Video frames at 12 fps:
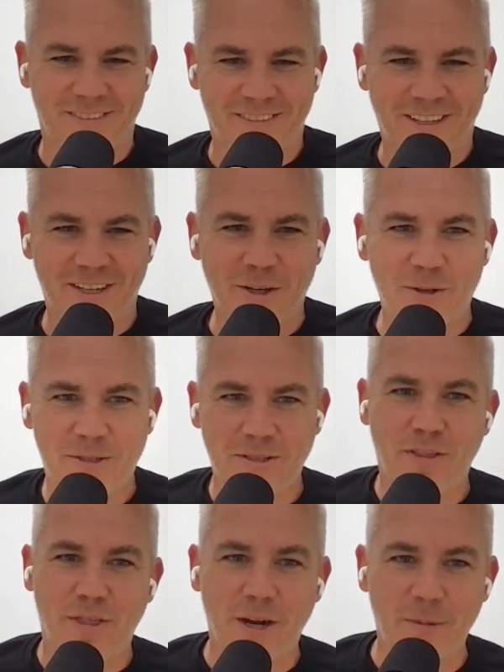I'm going to know this is
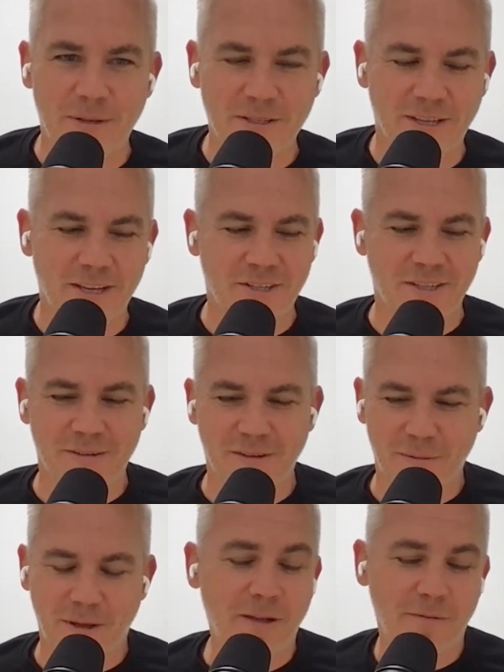a therapy session.
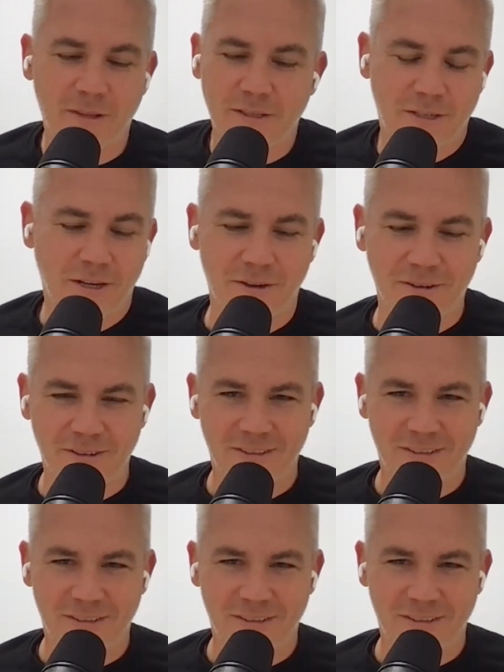Let's go.